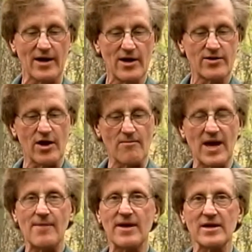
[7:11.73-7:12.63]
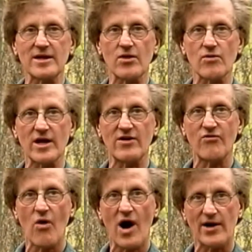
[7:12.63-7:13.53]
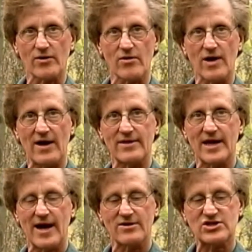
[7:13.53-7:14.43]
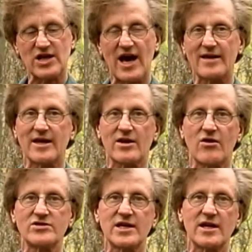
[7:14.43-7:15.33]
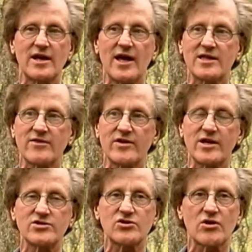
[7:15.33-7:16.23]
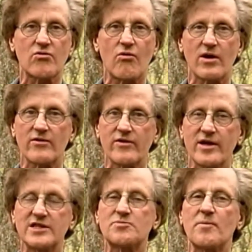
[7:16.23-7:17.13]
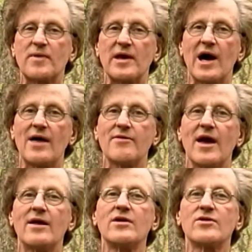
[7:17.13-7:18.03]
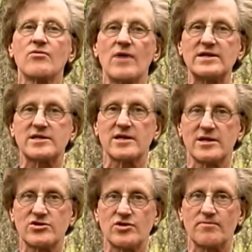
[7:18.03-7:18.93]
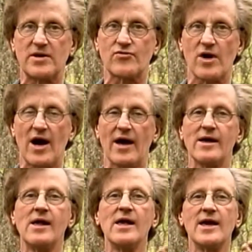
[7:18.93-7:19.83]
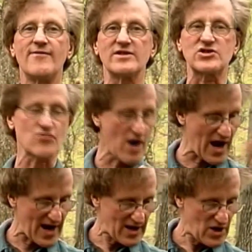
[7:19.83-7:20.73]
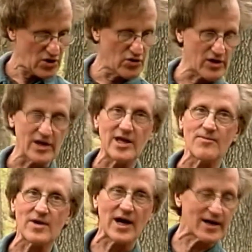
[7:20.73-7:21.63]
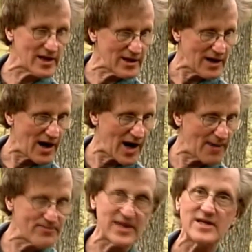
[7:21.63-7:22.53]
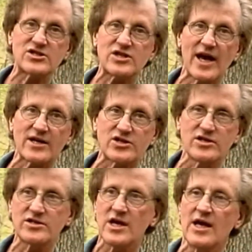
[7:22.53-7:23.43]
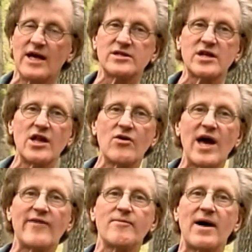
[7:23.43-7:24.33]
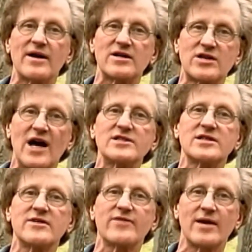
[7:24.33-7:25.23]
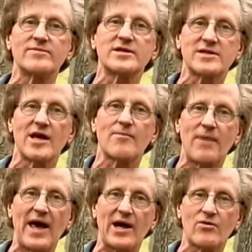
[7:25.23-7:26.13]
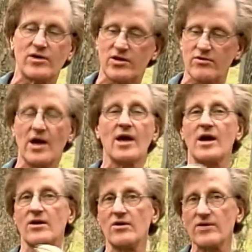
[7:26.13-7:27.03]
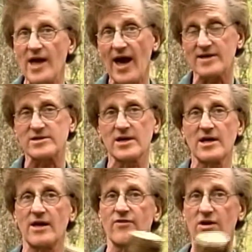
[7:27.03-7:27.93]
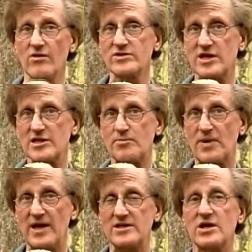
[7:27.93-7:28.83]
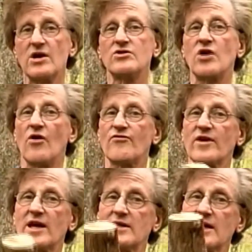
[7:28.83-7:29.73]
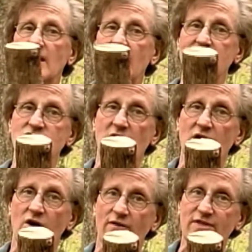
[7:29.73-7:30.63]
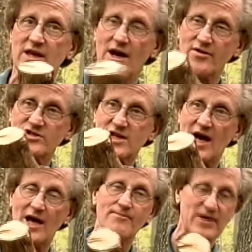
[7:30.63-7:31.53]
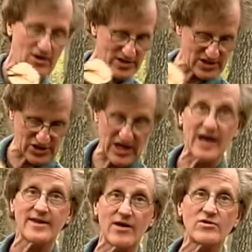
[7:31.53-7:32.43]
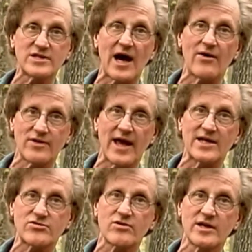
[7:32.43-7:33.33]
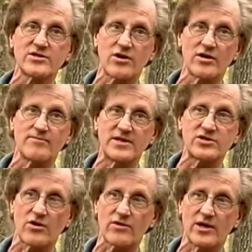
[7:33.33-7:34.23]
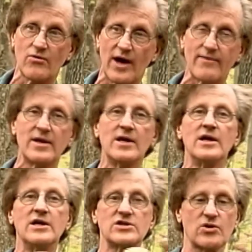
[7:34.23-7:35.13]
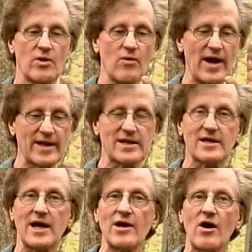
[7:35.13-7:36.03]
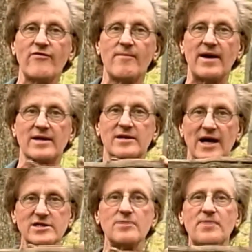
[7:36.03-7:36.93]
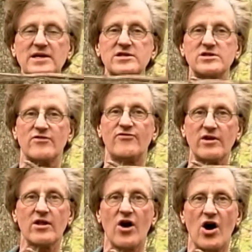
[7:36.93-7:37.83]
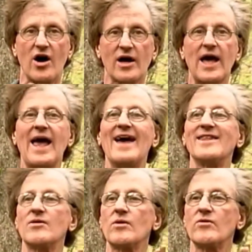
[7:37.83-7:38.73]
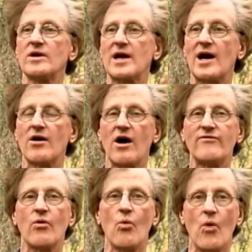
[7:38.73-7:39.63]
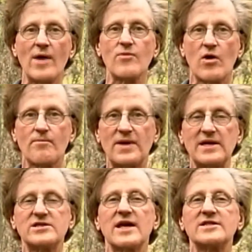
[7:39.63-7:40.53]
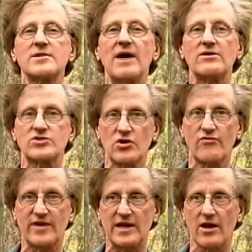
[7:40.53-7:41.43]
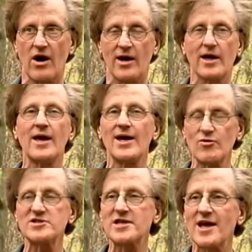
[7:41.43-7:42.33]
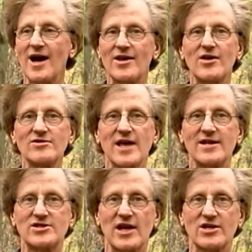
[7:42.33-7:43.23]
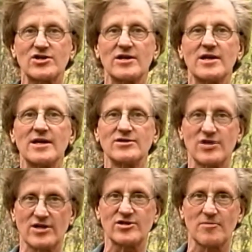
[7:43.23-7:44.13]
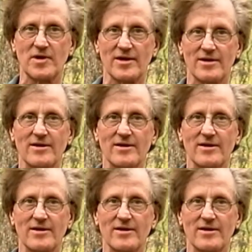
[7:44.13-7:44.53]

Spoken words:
There may be a little ring of water around the outside that goes in 1/8 of an inch or 1/4 of an inch, but beyond that, the rest of this should be dry. If it's dry, you can keep cutting up these sections until you have about 12 of them to take back with you. And oh yes, if you use this piece, don't forget to cut a chunk off the other side, because the side that was out naturally is going to be soaking wet. So we want to cut off about 12 pieces 1 foot long, and then we will cut off 1 more piece that's about 2 feet long. And we'll see how to use that section in just a minute.